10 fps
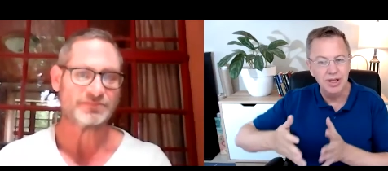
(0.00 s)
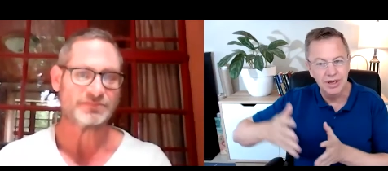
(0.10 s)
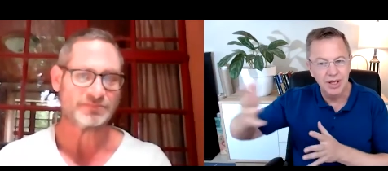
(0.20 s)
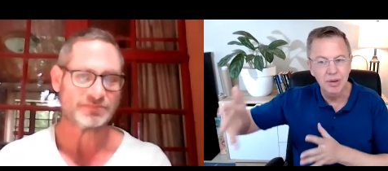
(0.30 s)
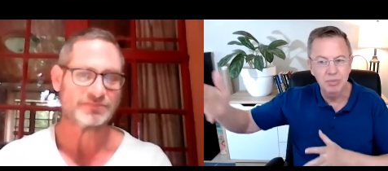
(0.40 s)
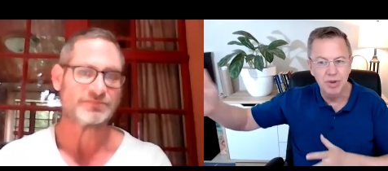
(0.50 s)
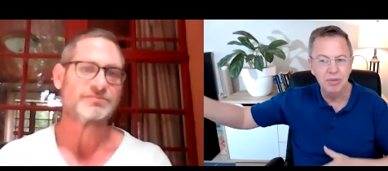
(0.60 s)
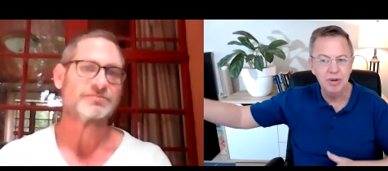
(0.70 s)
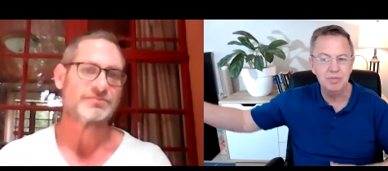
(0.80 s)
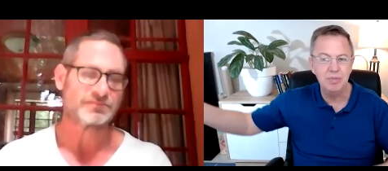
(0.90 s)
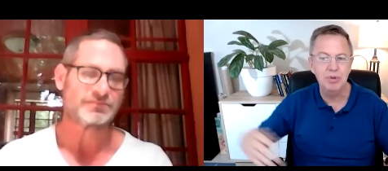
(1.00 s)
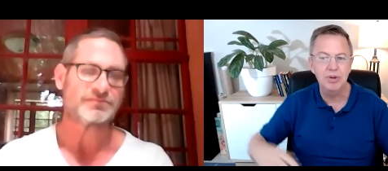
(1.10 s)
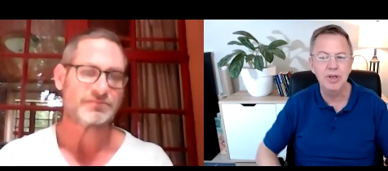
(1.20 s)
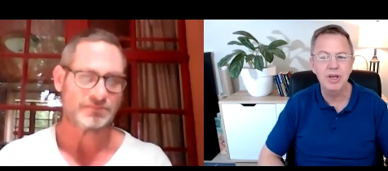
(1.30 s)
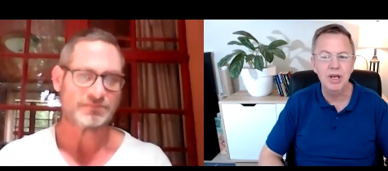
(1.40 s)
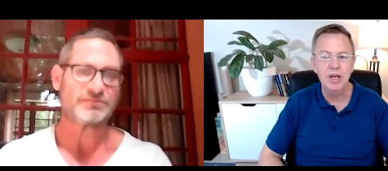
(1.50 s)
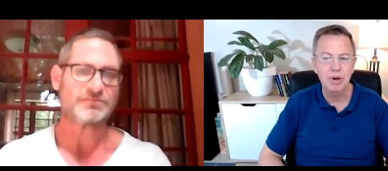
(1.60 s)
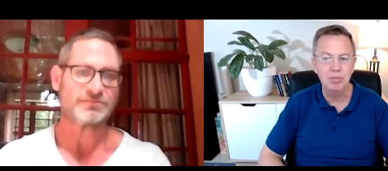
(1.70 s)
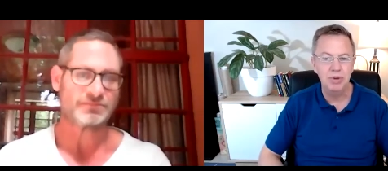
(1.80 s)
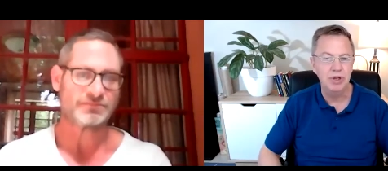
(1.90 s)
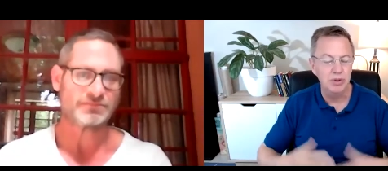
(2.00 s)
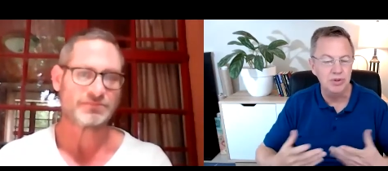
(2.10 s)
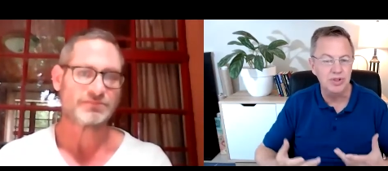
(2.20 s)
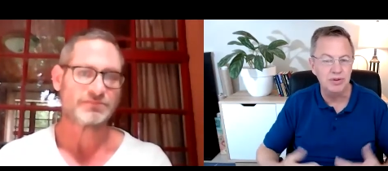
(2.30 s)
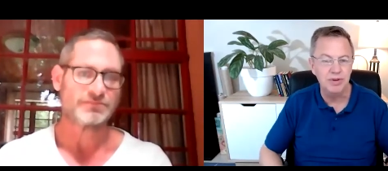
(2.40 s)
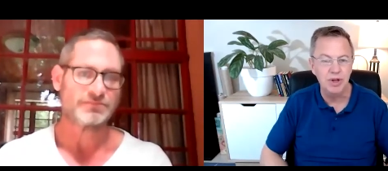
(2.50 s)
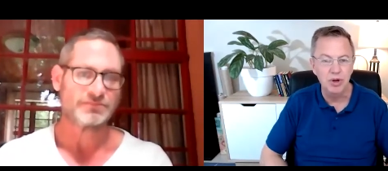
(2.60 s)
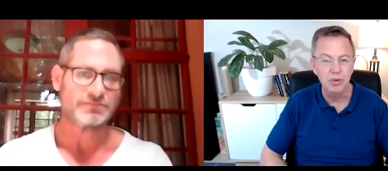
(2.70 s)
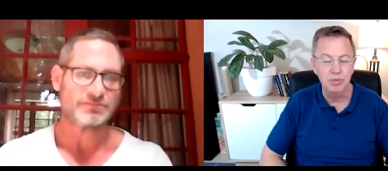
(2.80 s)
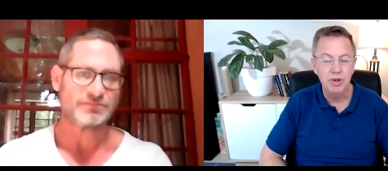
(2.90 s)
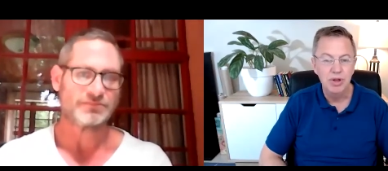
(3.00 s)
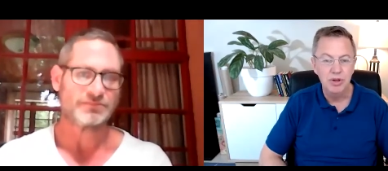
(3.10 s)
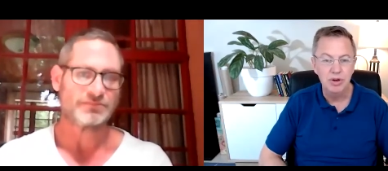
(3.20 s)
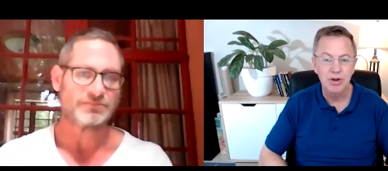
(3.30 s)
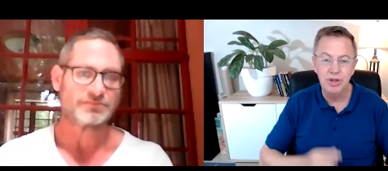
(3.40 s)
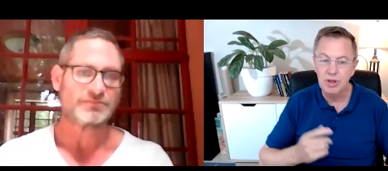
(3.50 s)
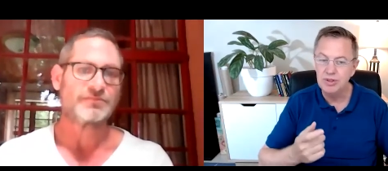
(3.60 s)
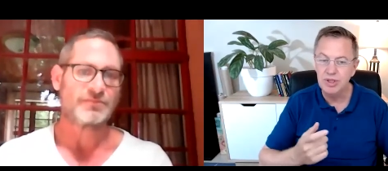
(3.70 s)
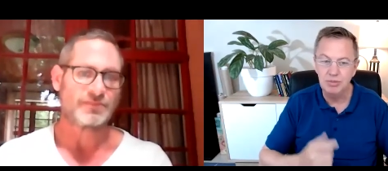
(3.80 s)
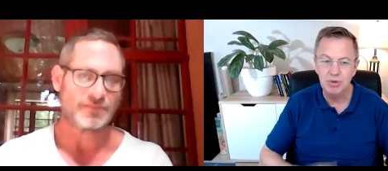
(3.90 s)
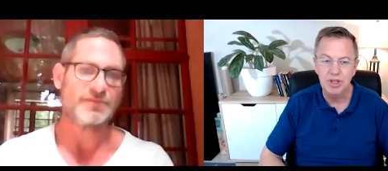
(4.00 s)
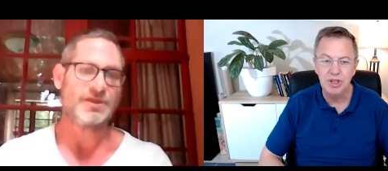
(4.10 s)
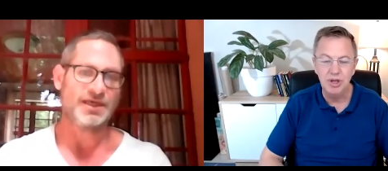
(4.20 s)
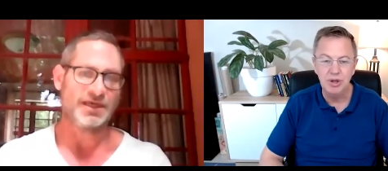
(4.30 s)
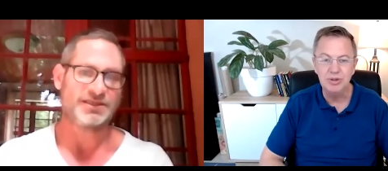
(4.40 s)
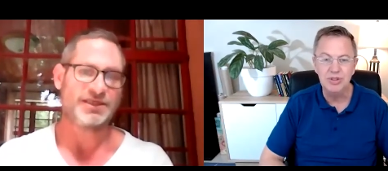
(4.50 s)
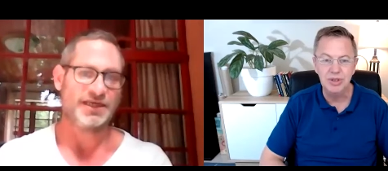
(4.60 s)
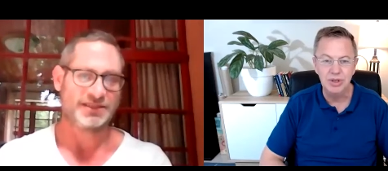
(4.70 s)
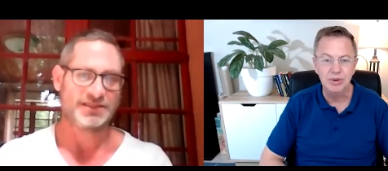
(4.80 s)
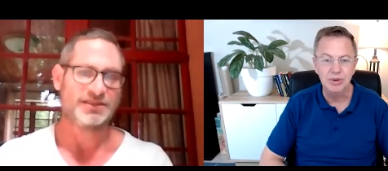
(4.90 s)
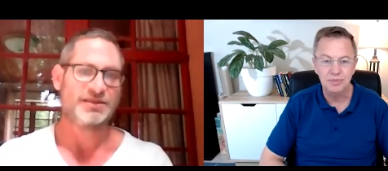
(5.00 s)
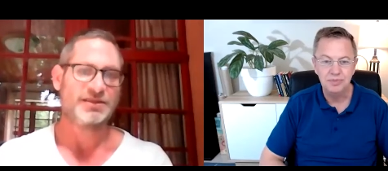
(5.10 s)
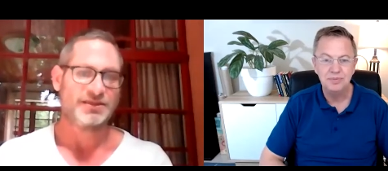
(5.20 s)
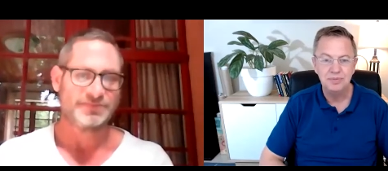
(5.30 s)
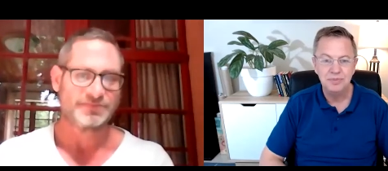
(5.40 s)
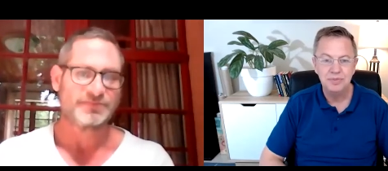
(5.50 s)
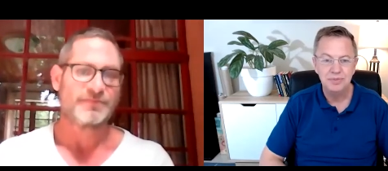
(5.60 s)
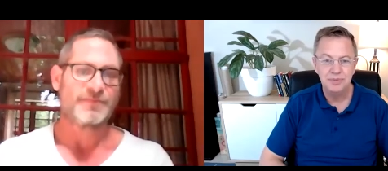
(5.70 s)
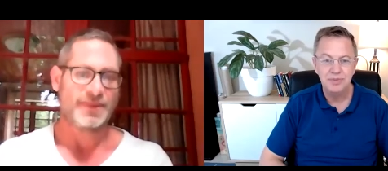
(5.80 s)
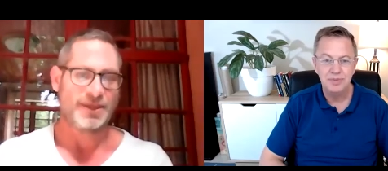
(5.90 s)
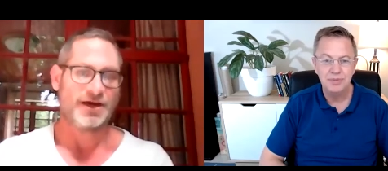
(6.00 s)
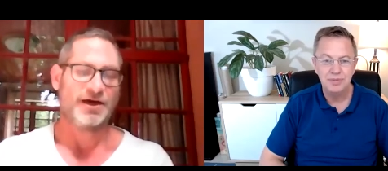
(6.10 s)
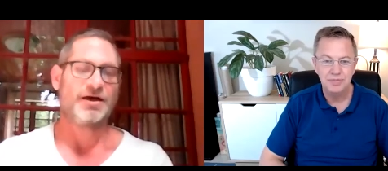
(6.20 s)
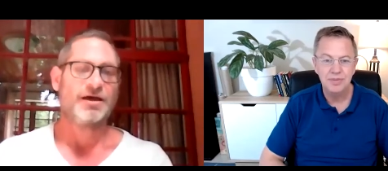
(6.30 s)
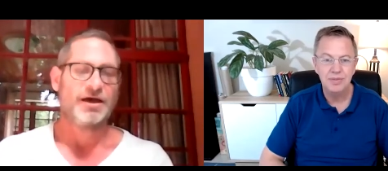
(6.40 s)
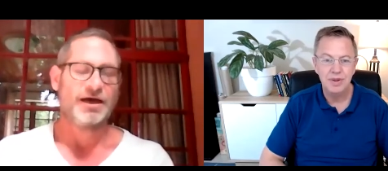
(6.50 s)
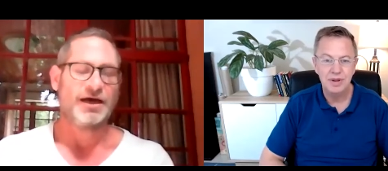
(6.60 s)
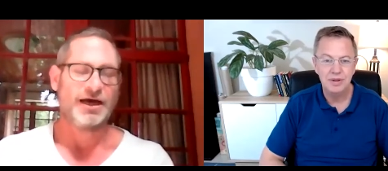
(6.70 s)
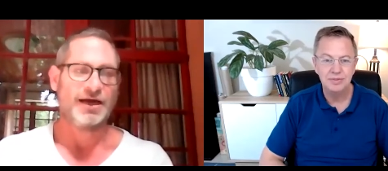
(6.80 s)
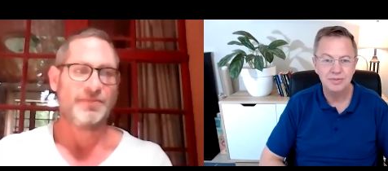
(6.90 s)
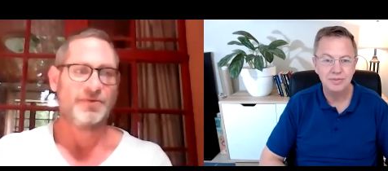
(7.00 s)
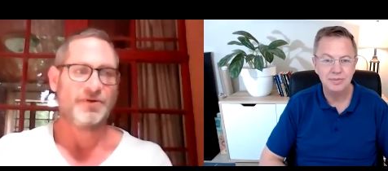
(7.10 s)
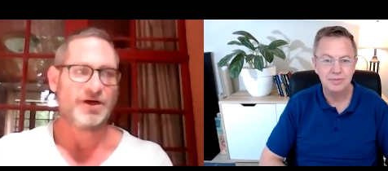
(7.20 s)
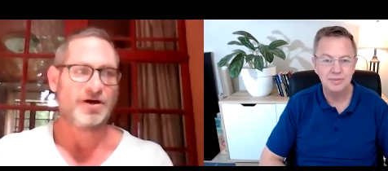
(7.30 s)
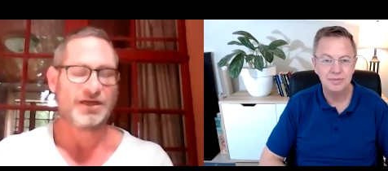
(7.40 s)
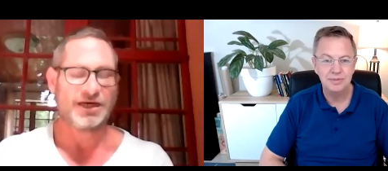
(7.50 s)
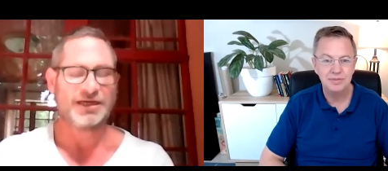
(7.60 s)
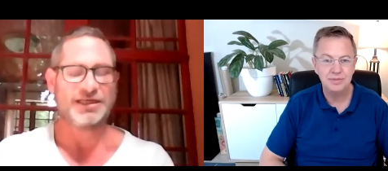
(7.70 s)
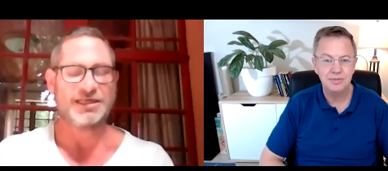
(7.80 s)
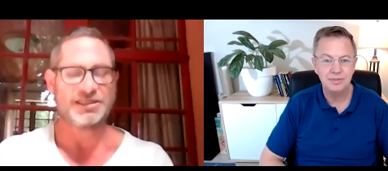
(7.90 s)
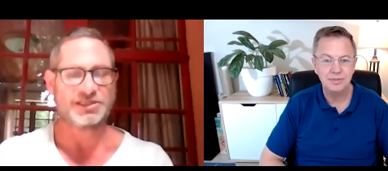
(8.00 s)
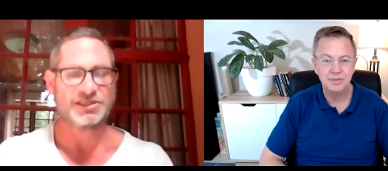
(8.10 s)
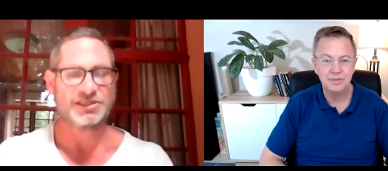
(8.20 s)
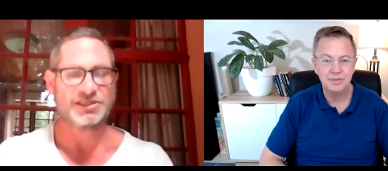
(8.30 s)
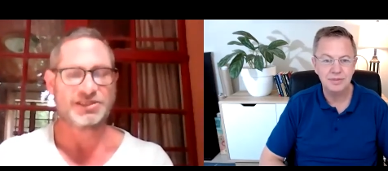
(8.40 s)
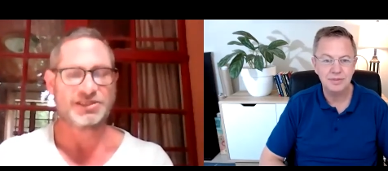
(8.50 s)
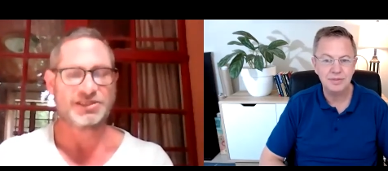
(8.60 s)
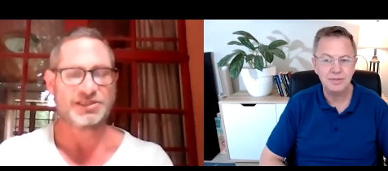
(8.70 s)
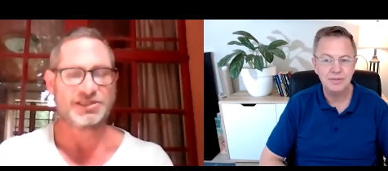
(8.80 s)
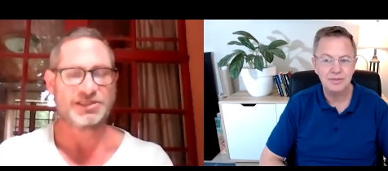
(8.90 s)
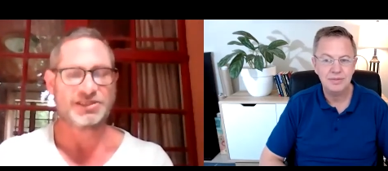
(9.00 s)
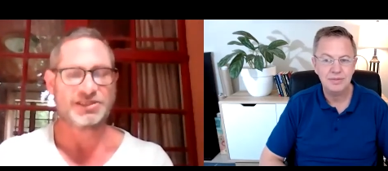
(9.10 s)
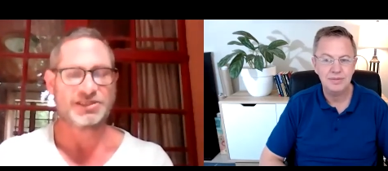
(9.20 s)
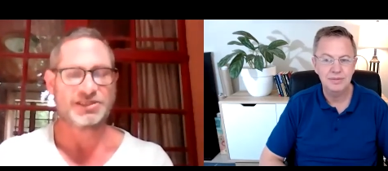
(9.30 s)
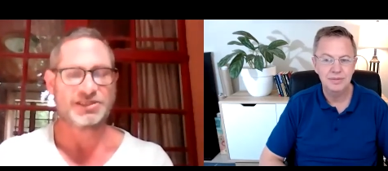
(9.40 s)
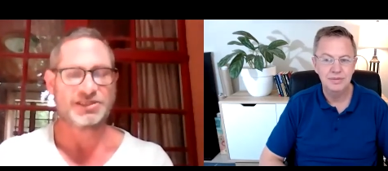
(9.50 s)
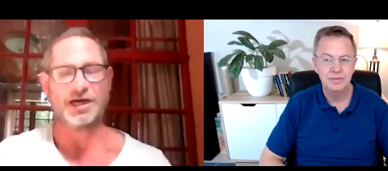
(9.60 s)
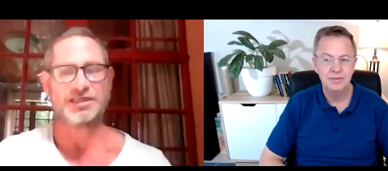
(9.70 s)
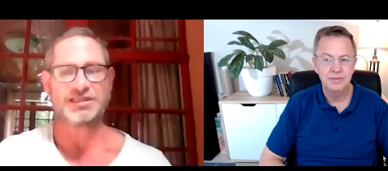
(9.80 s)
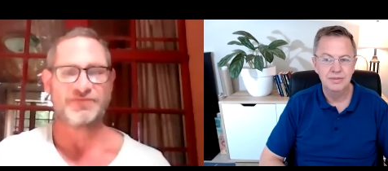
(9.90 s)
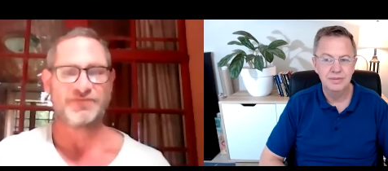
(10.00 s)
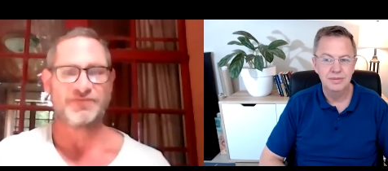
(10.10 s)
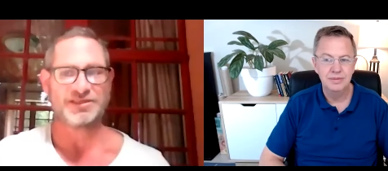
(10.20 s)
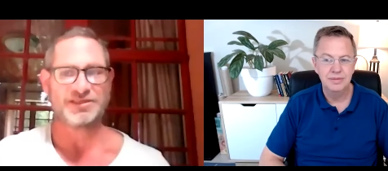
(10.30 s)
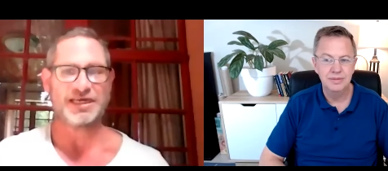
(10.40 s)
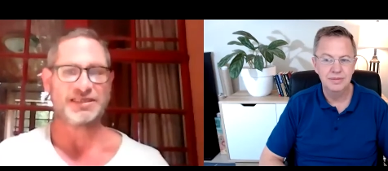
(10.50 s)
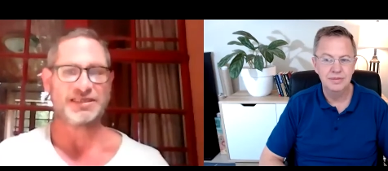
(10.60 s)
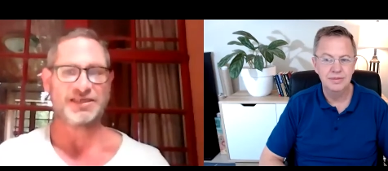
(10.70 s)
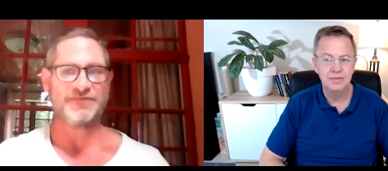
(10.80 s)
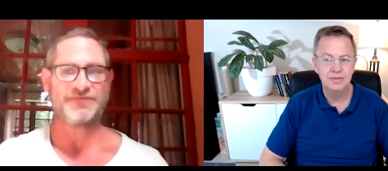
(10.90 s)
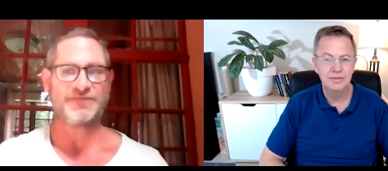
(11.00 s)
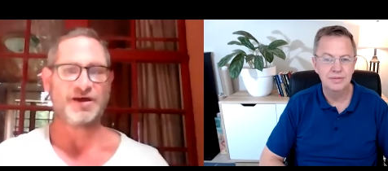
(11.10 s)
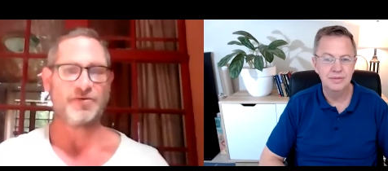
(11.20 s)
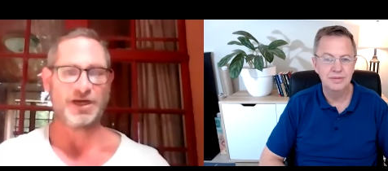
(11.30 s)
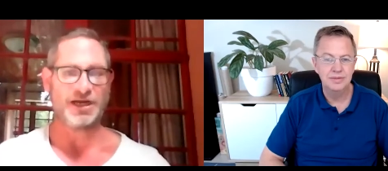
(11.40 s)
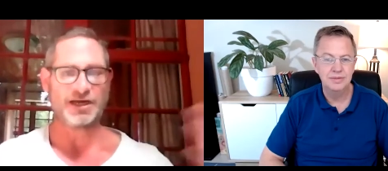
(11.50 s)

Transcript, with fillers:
Speaker 1: can keep, maybe people can keep up and do stuff at home during those yes, times when yes. they don't see you.
Speaker 2: Yeah. Um, online is great, but the, only the one disadvantage I'd say is if uh, when I